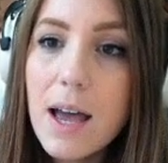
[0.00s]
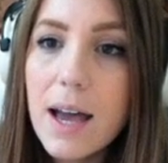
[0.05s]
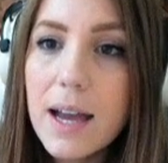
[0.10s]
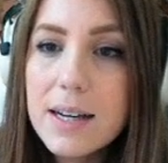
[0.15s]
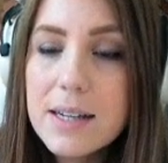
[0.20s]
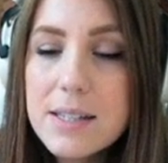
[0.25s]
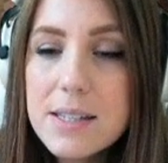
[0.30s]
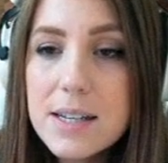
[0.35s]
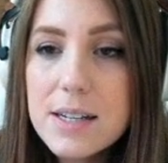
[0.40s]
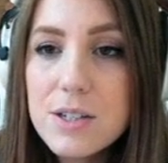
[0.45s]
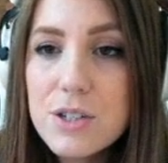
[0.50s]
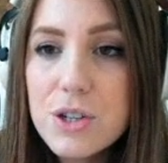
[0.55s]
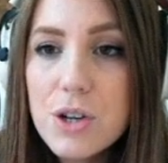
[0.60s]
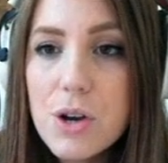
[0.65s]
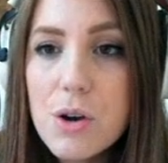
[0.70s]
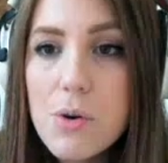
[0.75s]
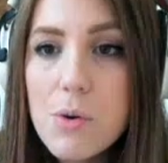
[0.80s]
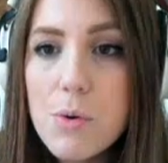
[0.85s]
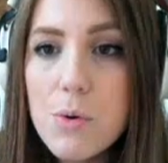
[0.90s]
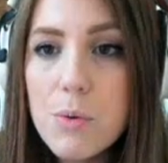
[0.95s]
I decided to
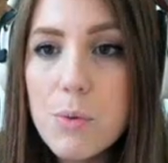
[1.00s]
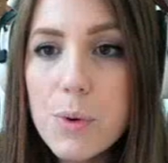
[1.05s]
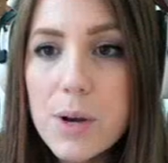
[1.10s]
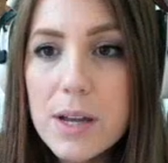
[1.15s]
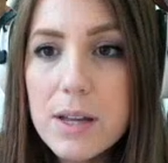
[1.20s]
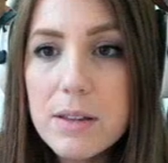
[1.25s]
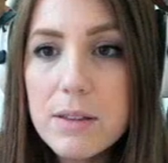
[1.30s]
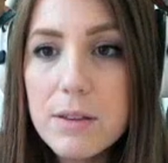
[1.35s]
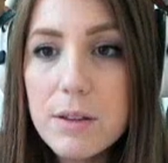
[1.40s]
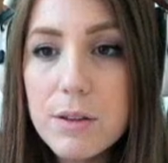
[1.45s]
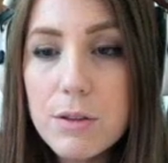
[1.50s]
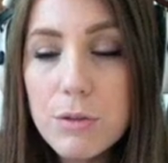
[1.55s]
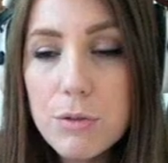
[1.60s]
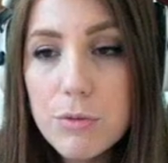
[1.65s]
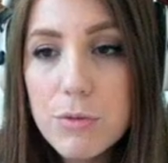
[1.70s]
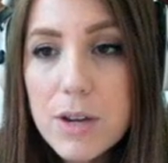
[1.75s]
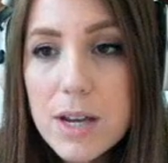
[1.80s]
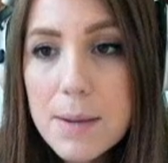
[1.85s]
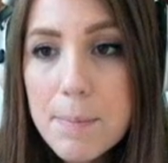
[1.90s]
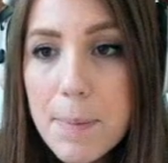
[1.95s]
go with
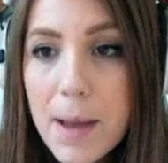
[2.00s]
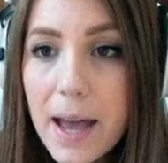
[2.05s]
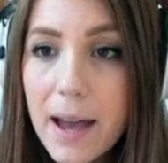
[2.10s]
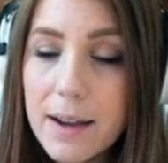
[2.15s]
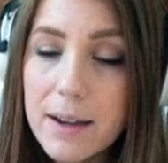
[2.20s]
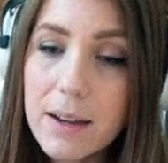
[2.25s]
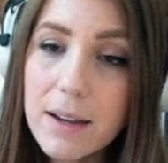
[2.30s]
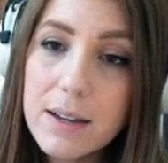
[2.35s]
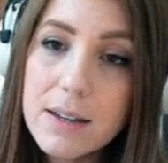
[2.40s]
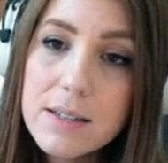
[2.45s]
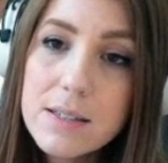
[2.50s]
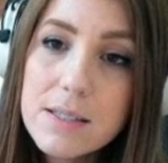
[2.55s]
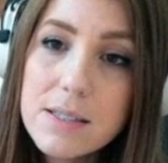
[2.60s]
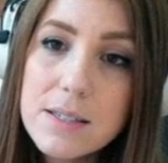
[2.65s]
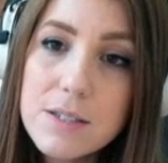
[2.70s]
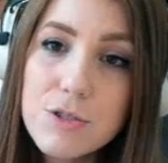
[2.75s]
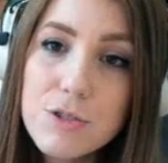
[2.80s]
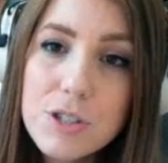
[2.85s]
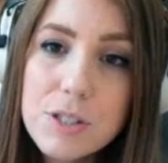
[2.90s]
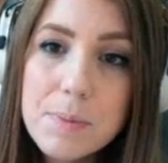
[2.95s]
three
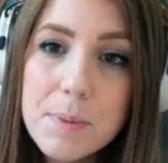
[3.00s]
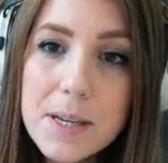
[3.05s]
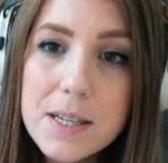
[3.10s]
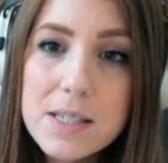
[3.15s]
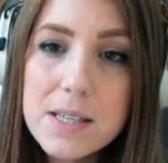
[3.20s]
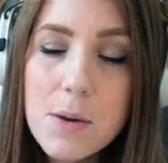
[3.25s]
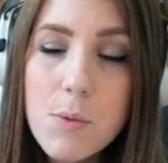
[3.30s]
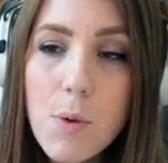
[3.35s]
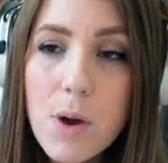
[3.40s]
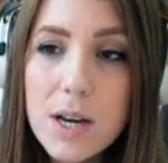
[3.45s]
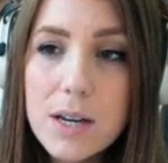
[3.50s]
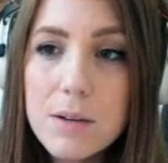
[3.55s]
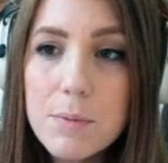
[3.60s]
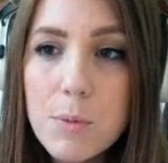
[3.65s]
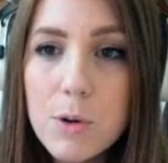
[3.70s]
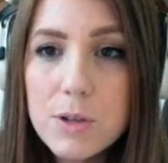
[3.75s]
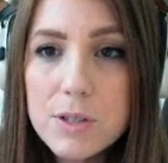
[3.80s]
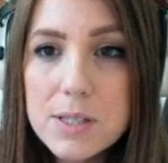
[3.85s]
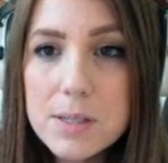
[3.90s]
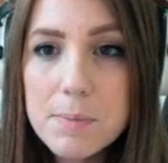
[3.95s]
Pekkas, just because I wanted
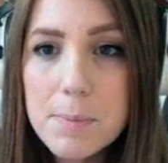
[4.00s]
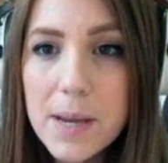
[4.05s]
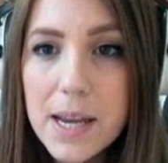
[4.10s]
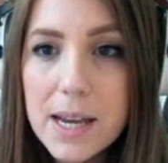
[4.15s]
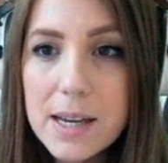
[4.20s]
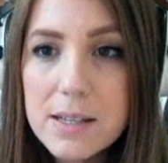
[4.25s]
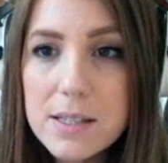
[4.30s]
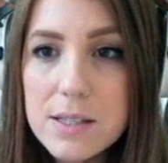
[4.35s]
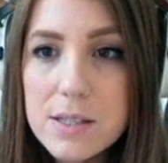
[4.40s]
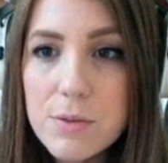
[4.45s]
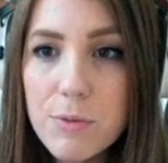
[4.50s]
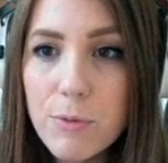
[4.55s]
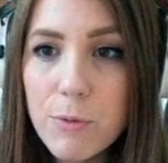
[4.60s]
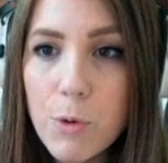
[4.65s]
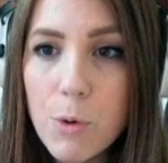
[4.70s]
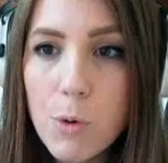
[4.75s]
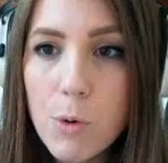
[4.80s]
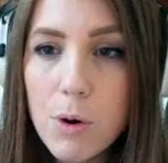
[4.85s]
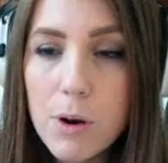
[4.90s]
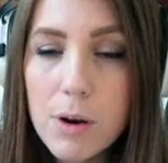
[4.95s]
more space
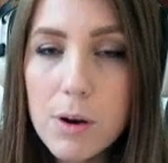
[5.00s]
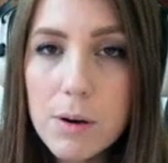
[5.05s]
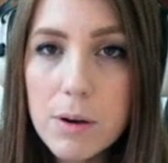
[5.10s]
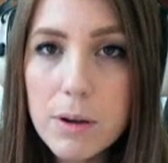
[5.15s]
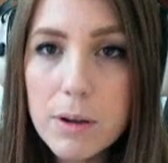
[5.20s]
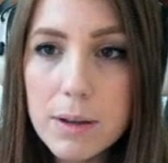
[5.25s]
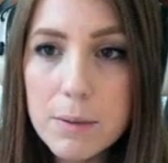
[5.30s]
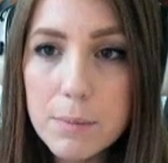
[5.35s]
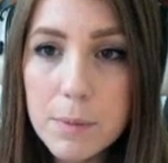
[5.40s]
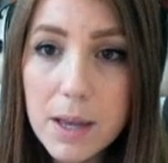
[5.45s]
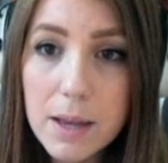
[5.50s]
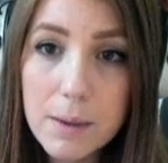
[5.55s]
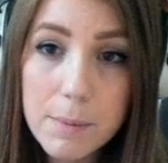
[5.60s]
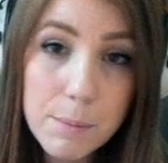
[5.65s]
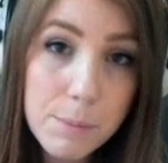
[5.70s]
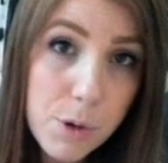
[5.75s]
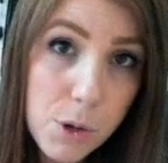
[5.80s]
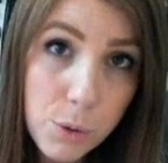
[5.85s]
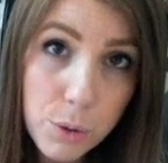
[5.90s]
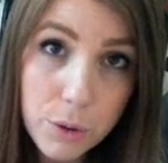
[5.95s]
for
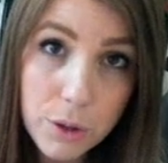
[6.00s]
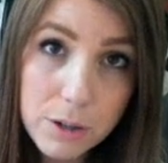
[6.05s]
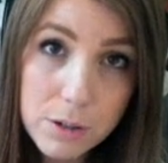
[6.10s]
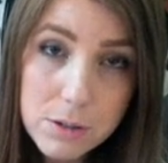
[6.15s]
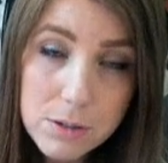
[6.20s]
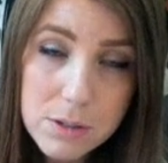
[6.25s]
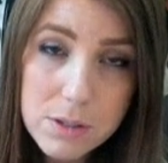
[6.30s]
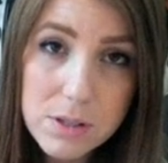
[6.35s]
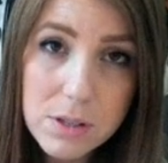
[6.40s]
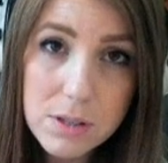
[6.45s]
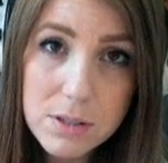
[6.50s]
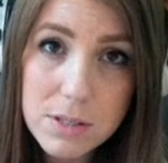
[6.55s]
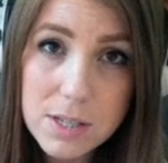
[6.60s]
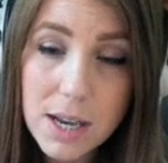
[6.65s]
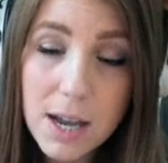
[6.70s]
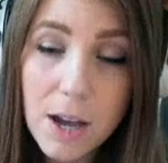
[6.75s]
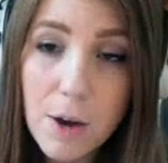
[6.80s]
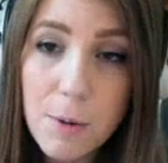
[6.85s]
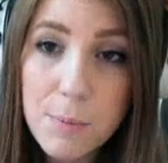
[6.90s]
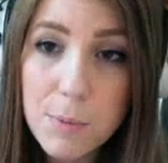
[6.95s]
bowlers
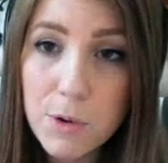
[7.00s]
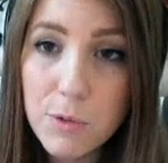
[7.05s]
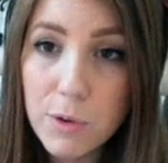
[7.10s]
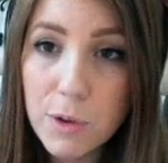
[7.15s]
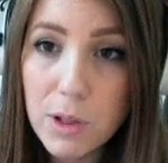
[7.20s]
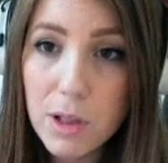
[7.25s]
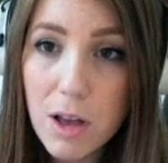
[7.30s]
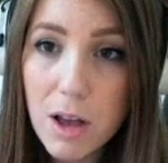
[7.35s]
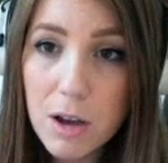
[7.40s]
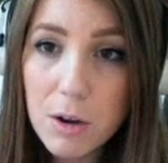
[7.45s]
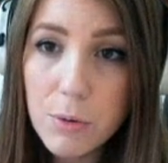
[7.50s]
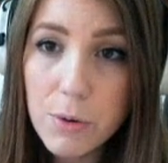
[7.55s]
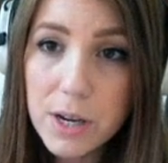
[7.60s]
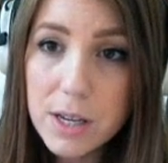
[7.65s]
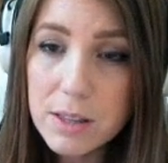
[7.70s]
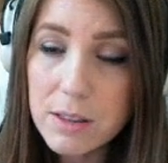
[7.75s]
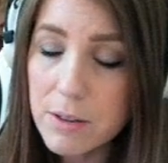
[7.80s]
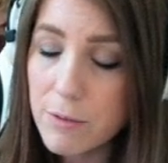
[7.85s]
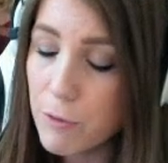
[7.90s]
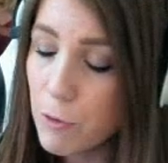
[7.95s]
to help move along
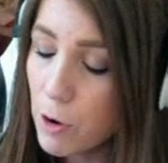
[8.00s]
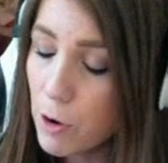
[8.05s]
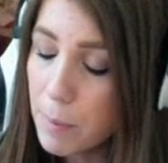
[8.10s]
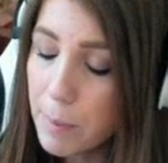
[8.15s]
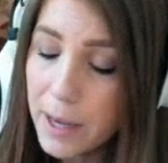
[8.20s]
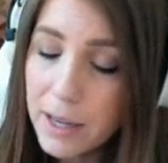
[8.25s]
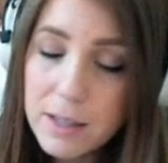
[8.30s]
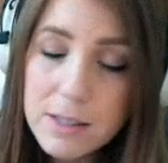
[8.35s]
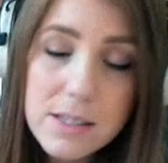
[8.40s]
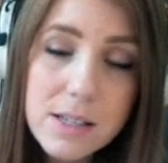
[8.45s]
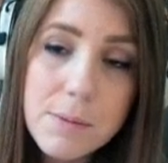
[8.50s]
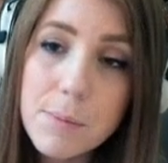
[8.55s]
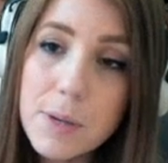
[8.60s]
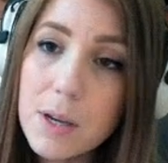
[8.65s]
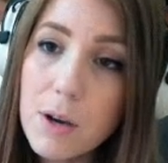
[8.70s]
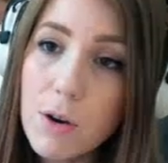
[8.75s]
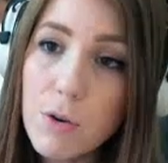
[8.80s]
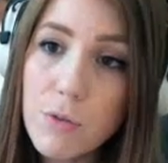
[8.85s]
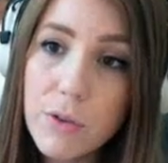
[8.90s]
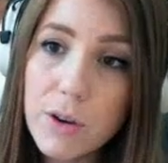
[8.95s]
with. Four Pekkas can
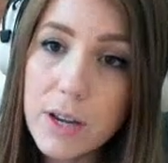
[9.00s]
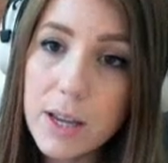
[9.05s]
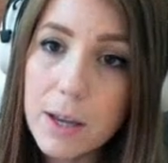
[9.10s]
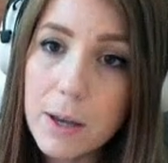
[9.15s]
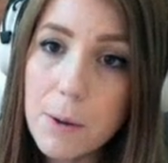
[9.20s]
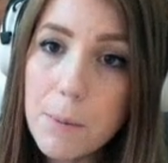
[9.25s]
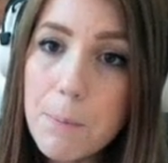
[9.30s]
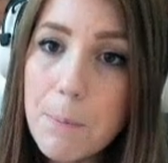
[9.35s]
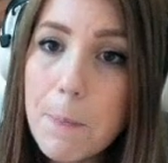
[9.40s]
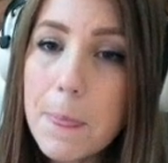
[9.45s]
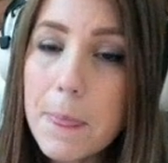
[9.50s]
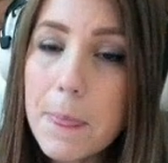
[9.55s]
be overkill.